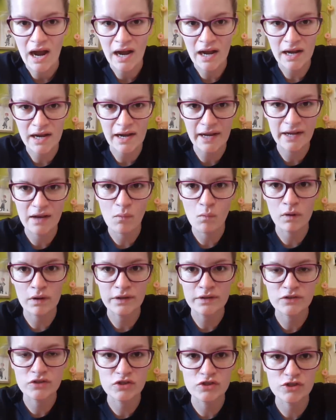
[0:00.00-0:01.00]
I
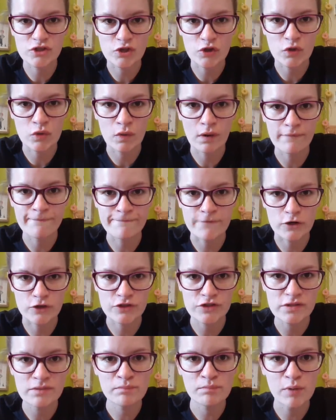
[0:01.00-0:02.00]
wanted to do a
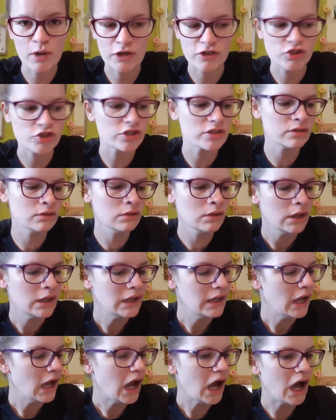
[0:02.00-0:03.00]
first
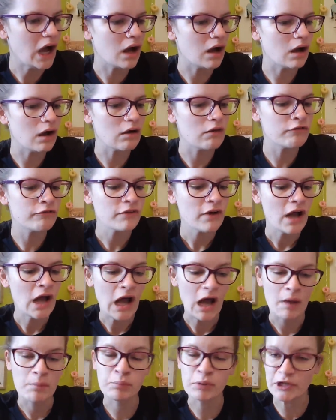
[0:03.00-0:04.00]
impression of
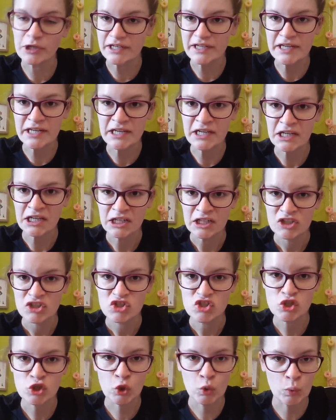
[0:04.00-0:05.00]
a pretty
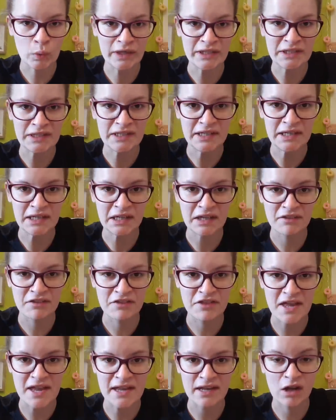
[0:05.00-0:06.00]
trending
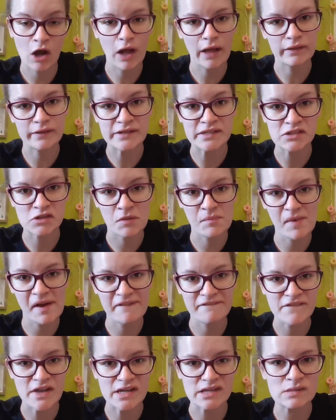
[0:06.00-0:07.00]
thing, at least on
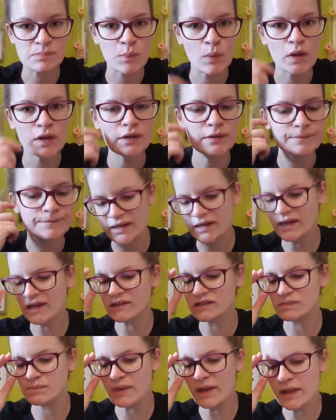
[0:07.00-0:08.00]
my Facebook. It
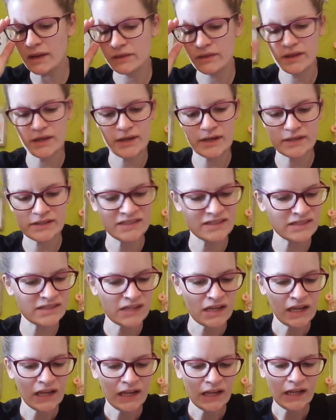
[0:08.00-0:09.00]
has been
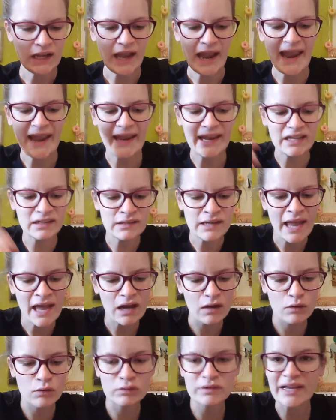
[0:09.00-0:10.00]
this
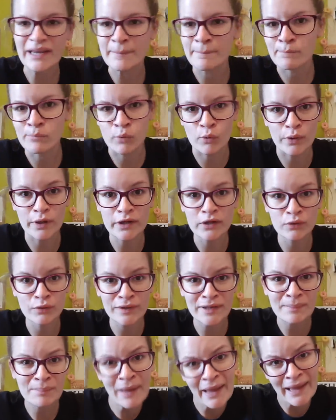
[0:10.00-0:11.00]
handheld
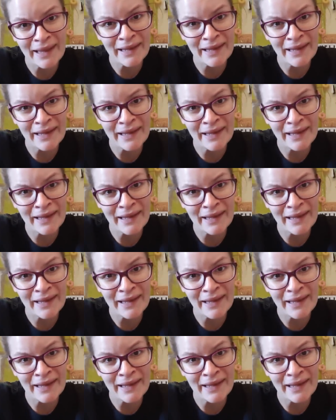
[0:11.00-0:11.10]
embroidery